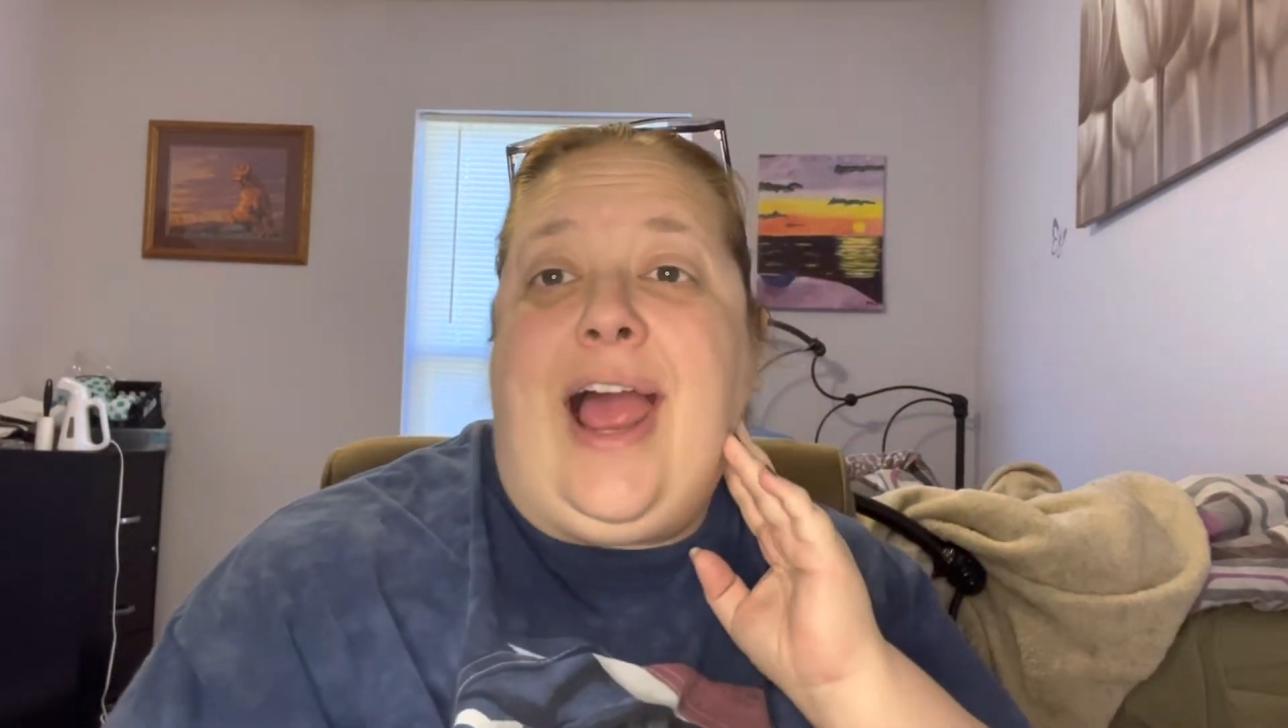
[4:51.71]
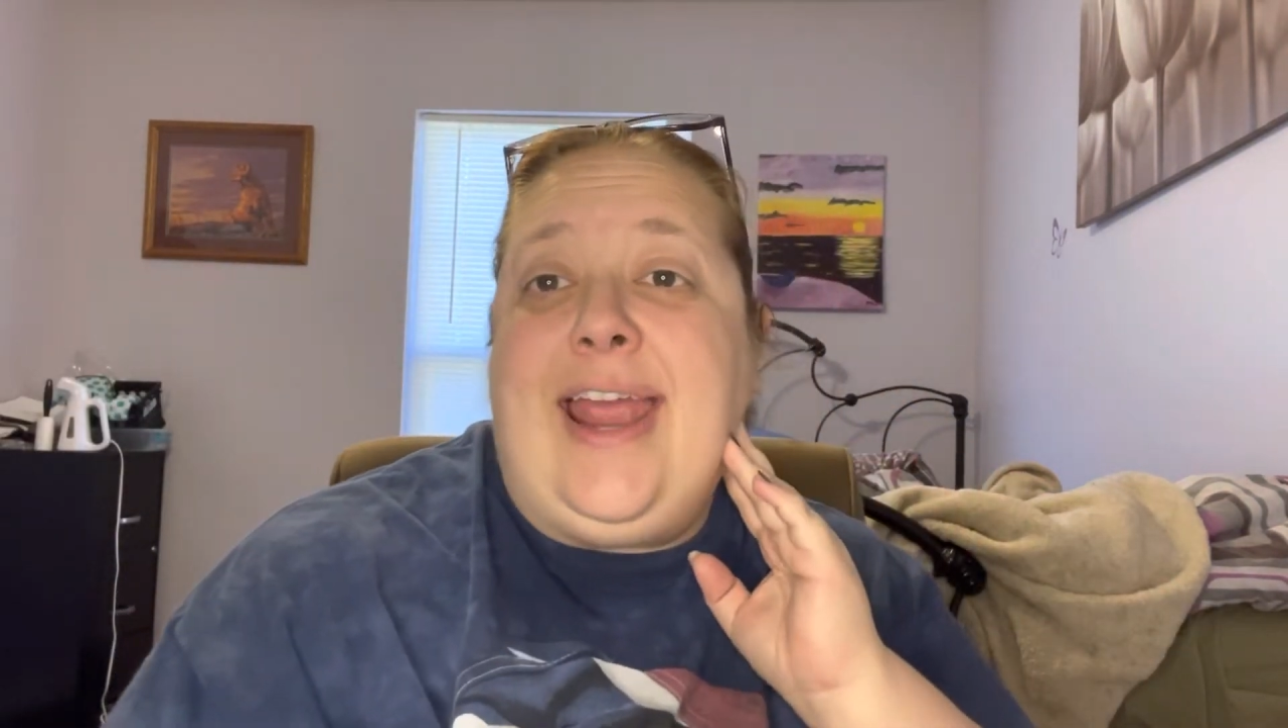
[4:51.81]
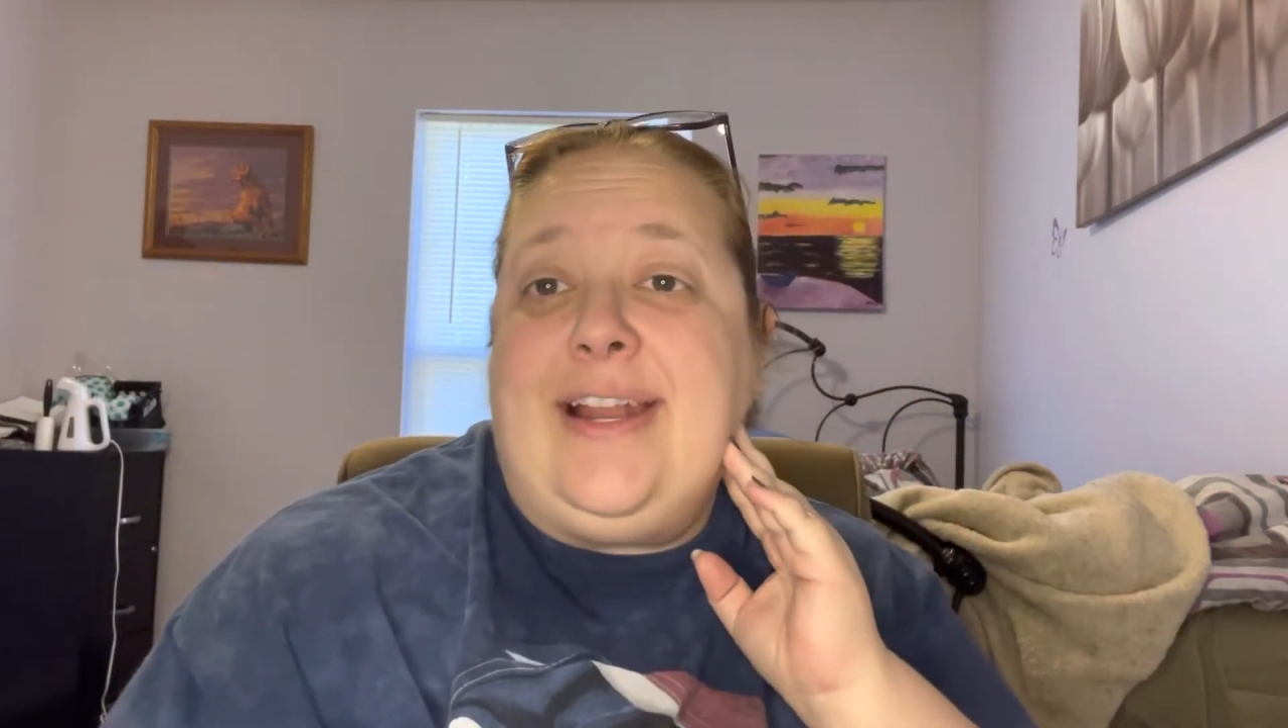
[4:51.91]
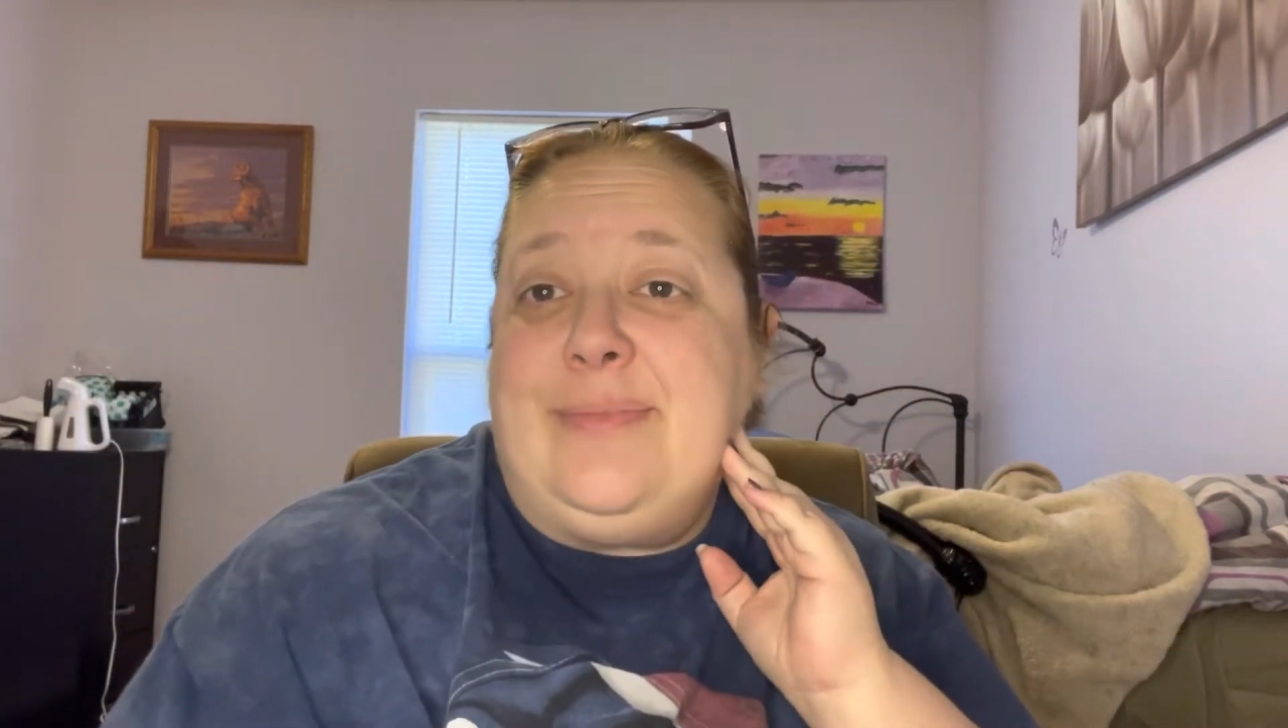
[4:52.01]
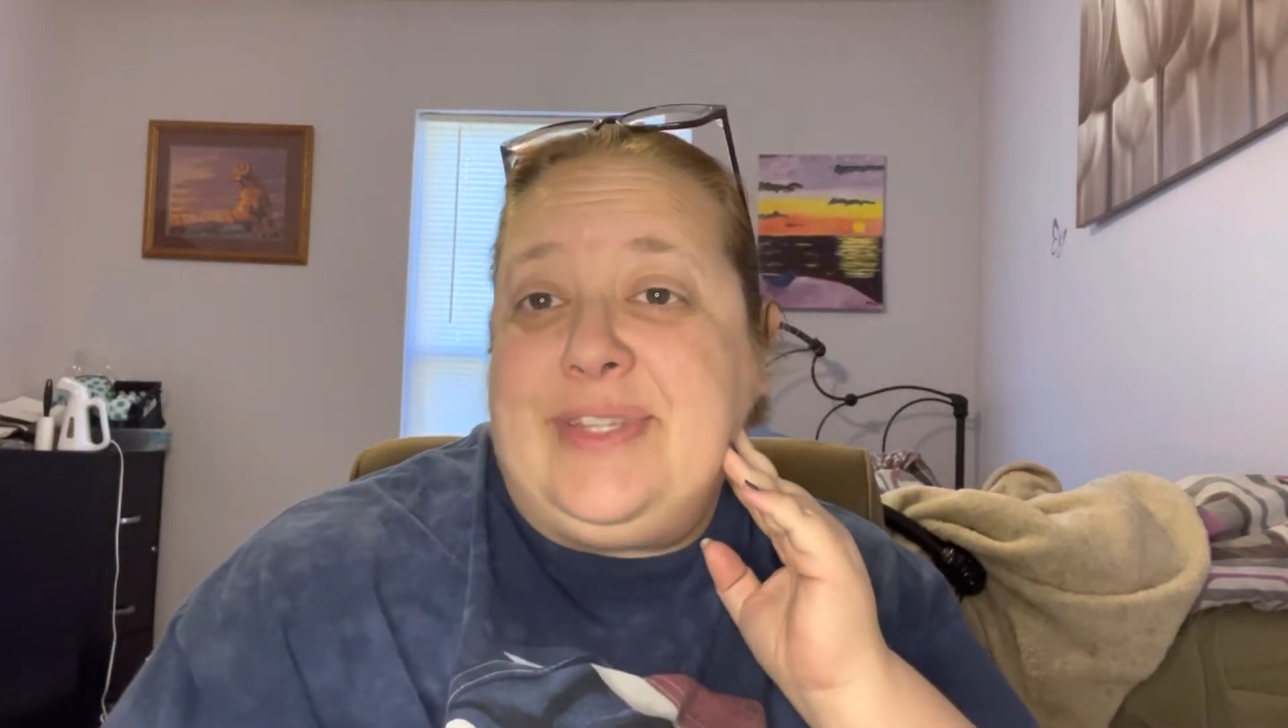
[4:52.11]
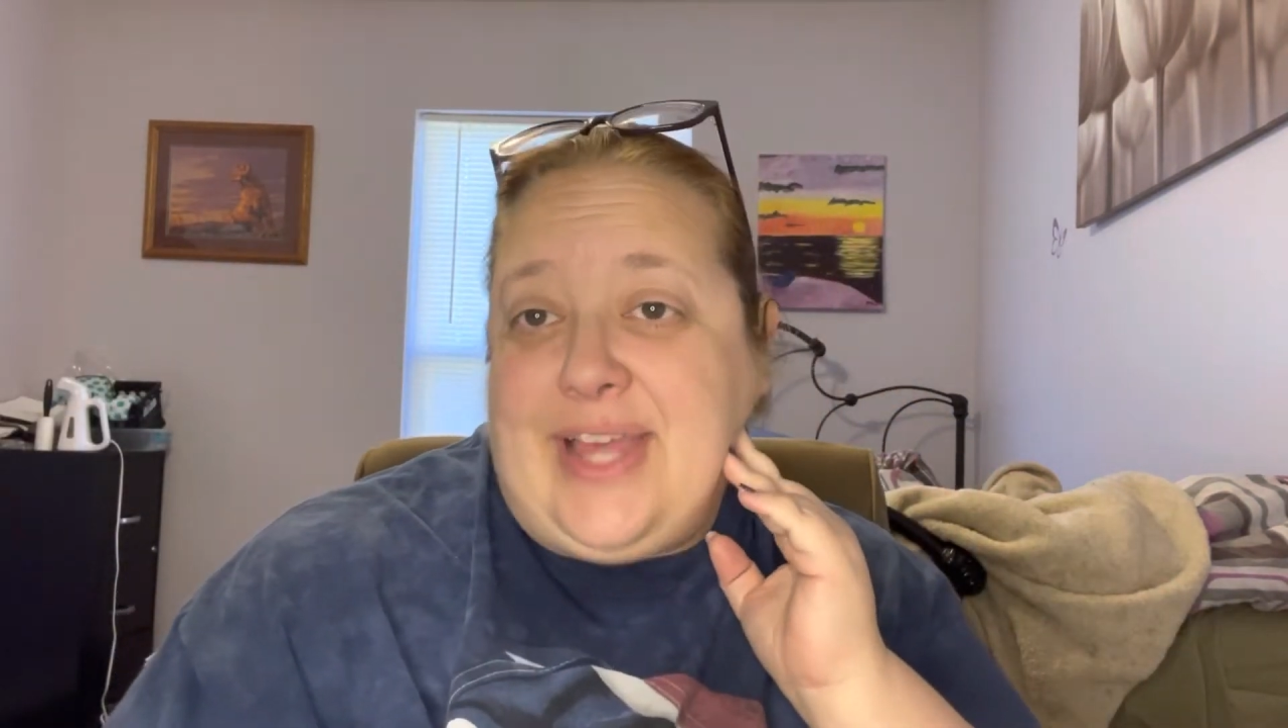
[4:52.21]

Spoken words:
items